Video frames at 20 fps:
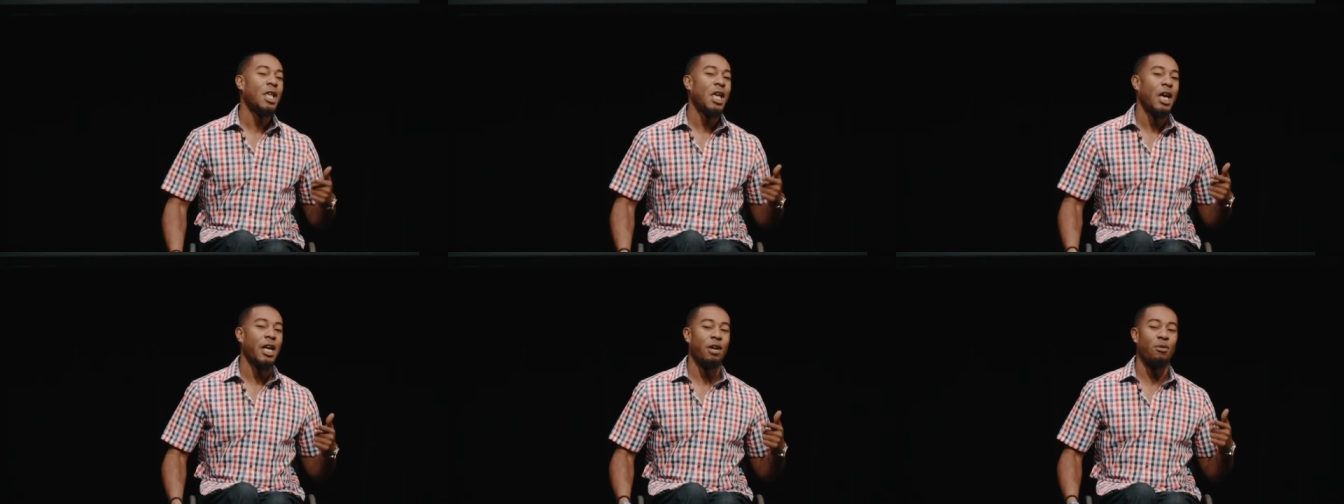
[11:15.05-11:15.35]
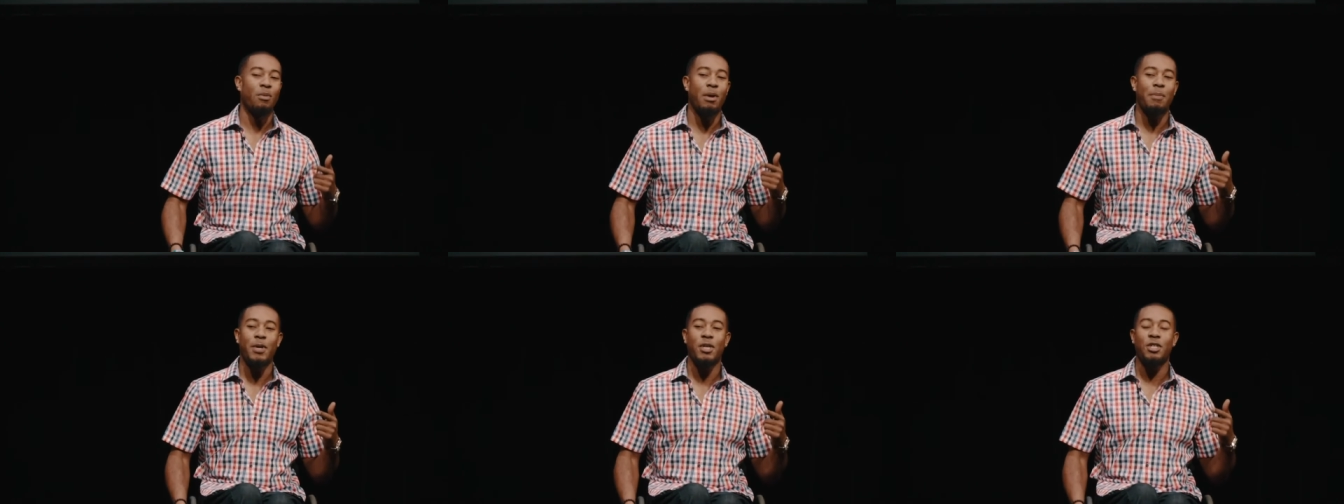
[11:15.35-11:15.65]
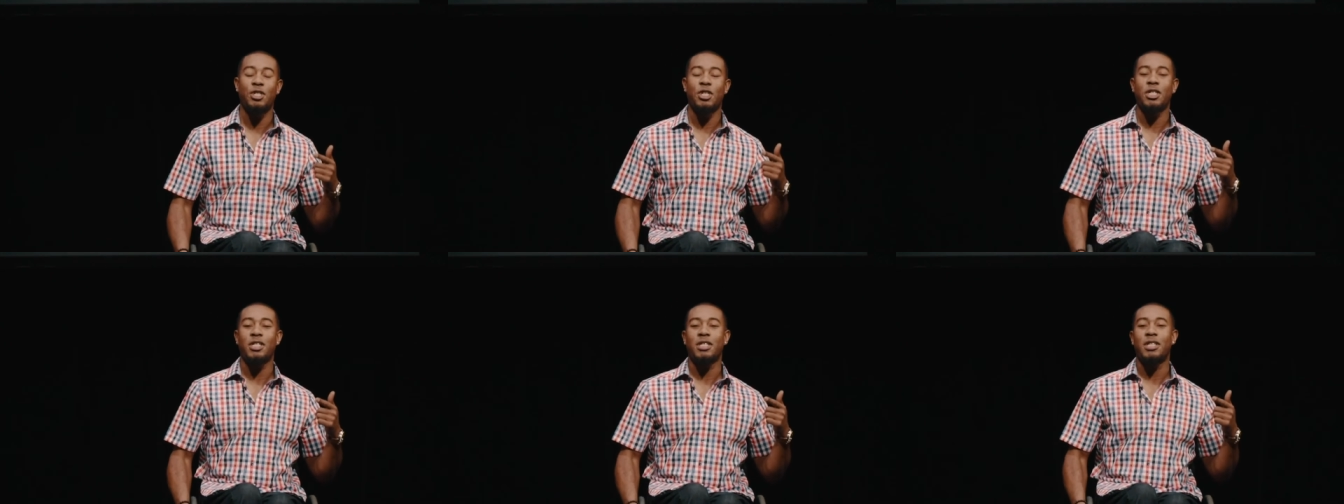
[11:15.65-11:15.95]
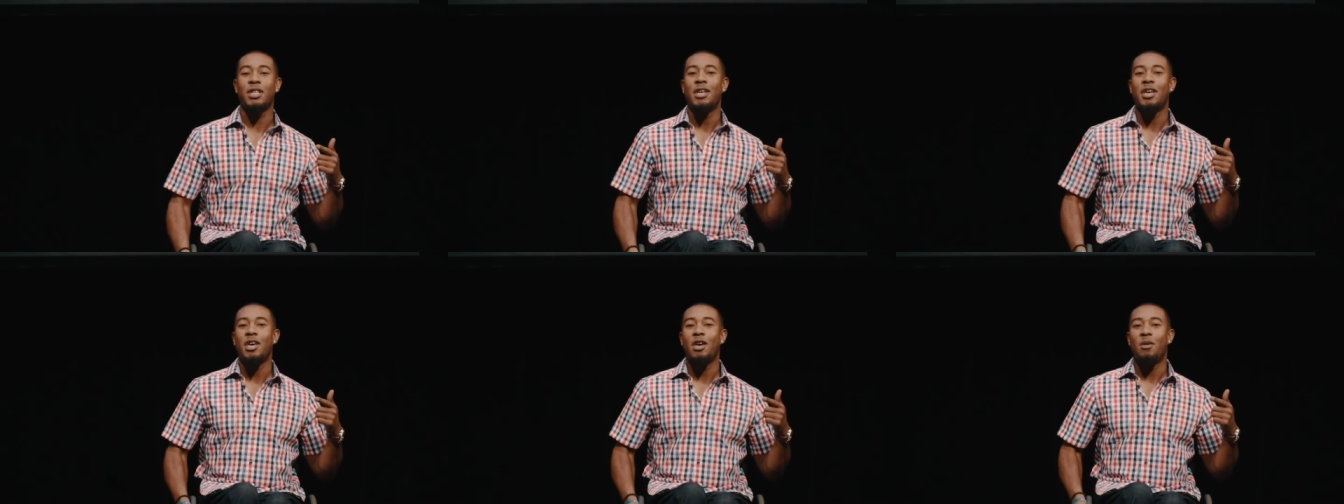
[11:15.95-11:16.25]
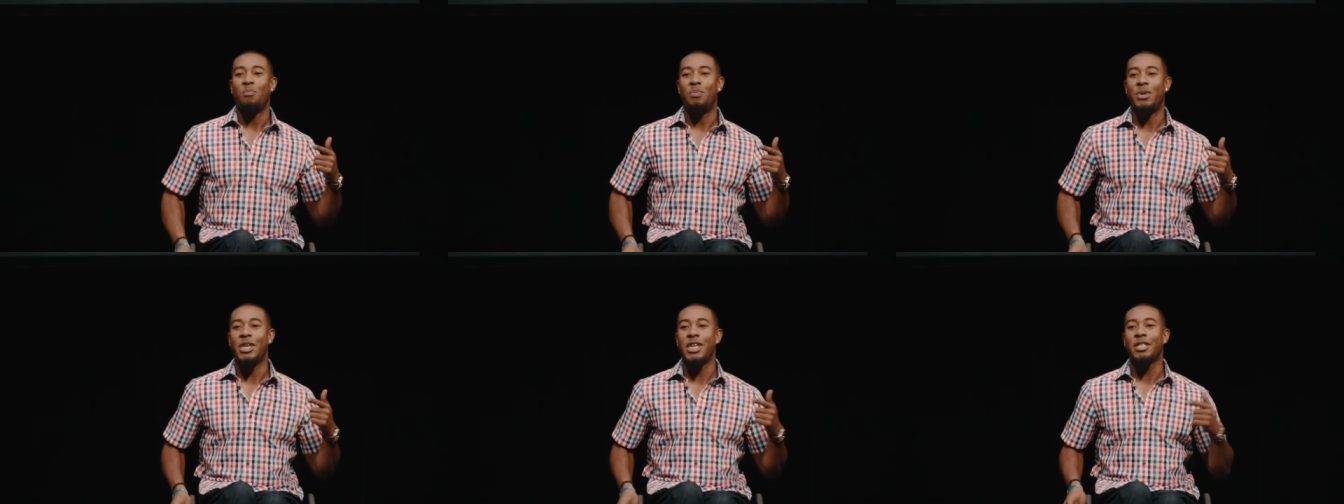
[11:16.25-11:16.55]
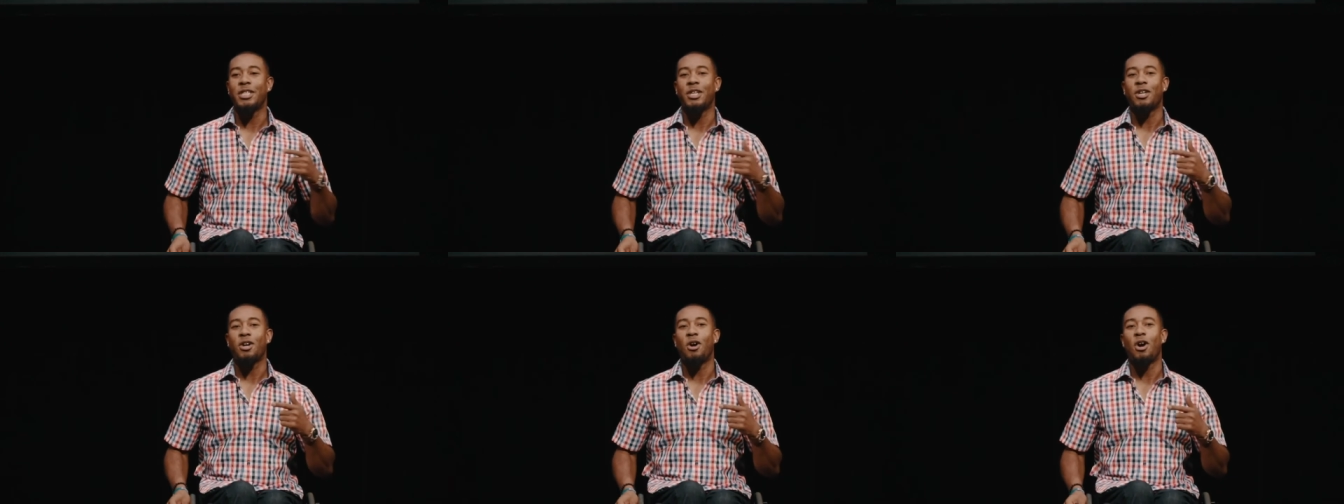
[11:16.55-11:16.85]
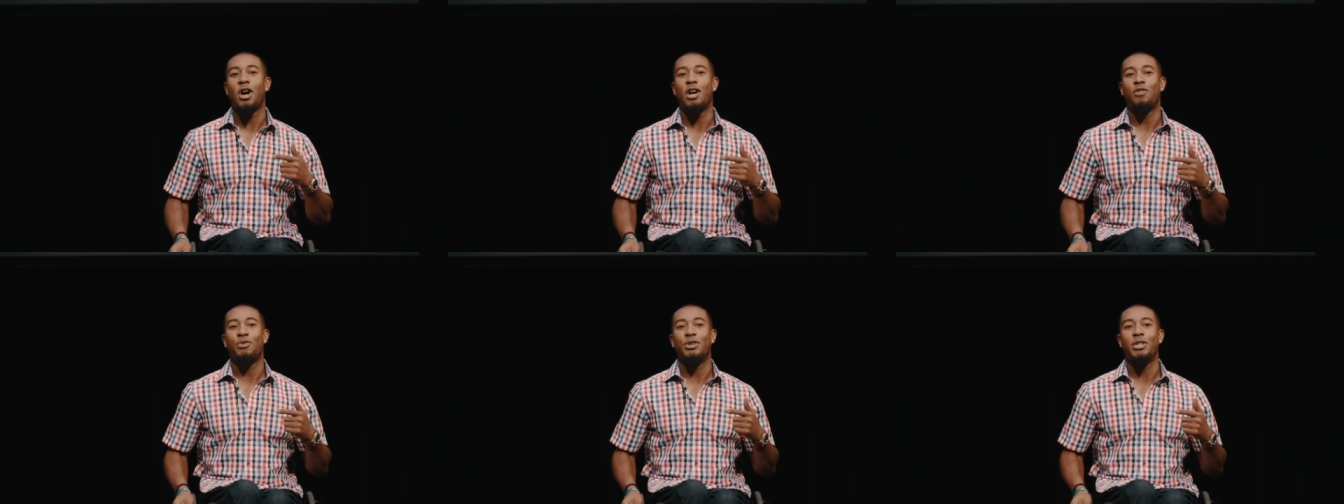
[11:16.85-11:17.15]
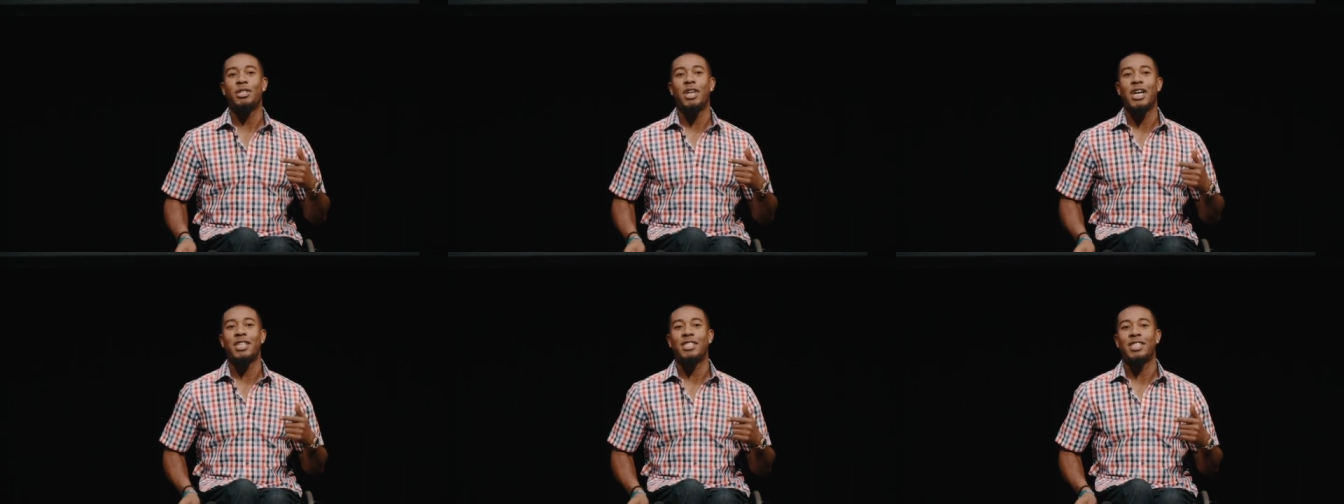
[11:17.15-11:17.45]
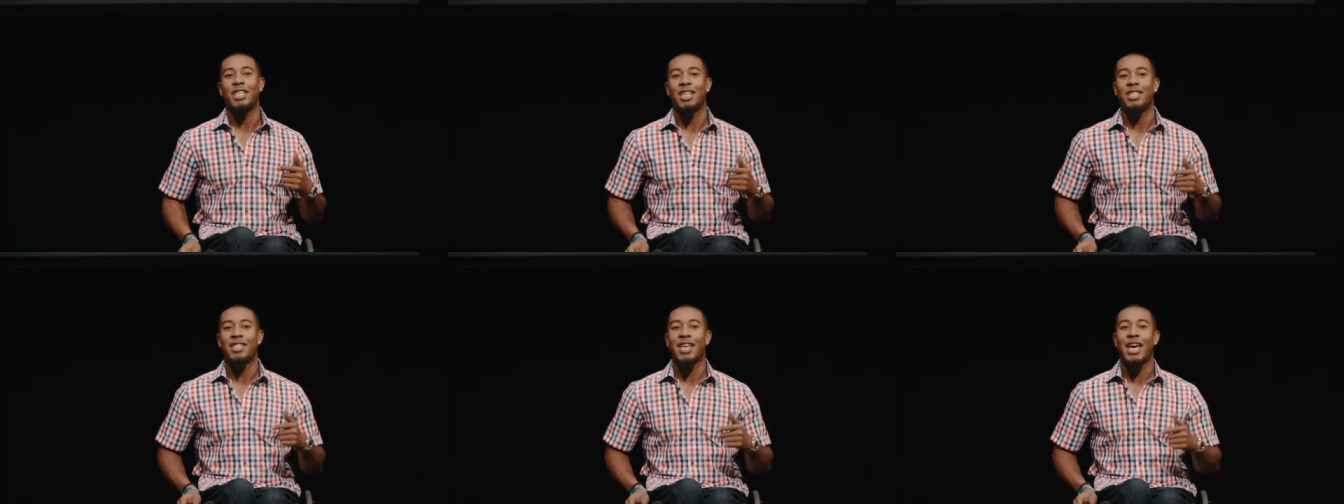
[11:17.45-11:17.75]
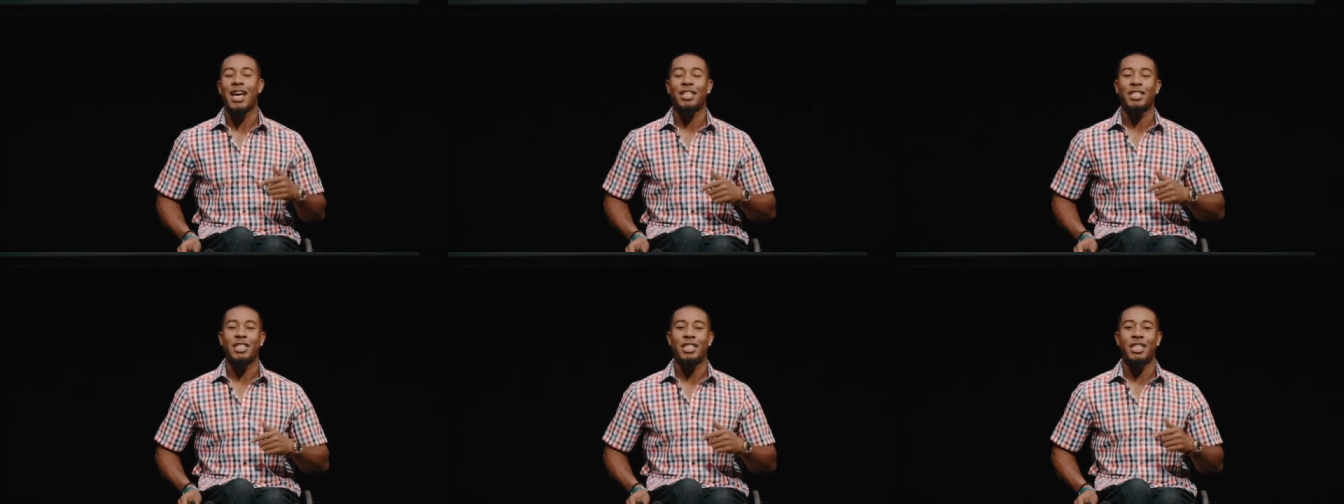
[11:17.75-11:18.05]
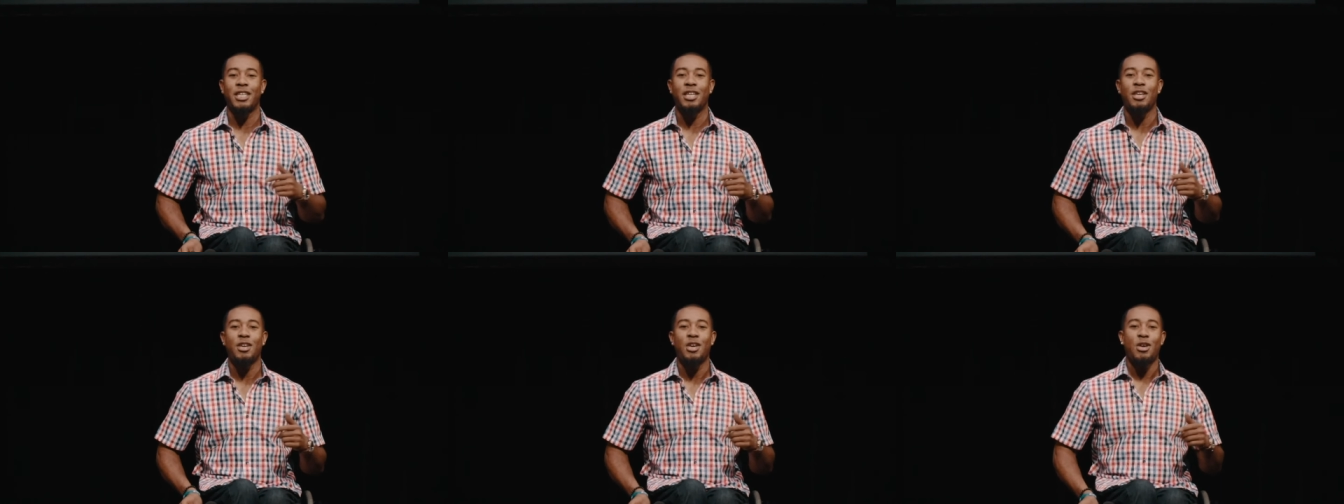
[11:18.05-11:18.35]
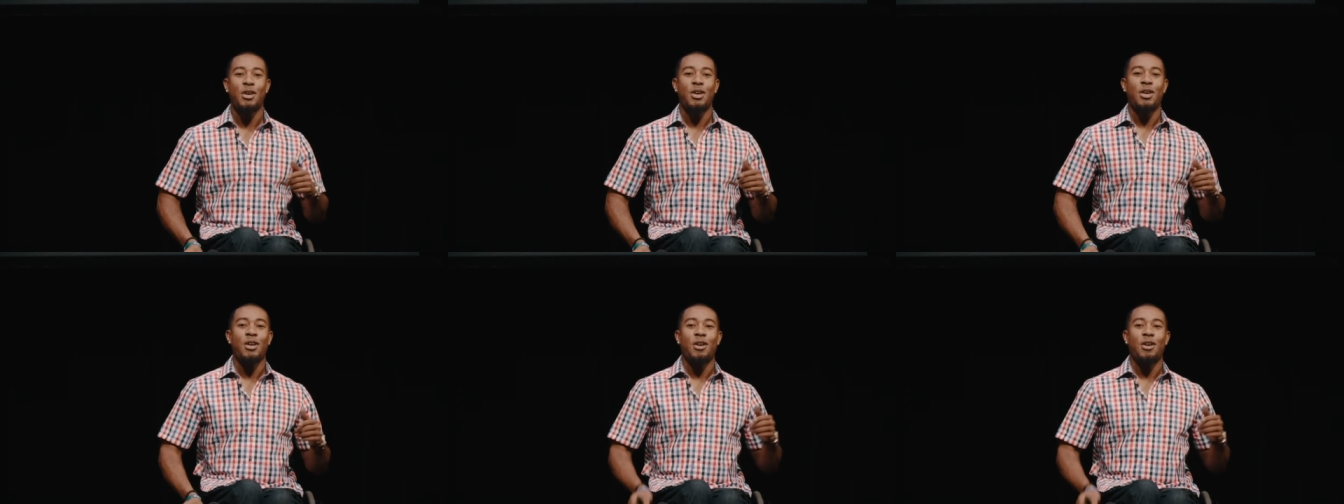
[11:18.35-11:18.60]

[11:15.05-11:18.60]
And I remember just being in the car and realizing exactly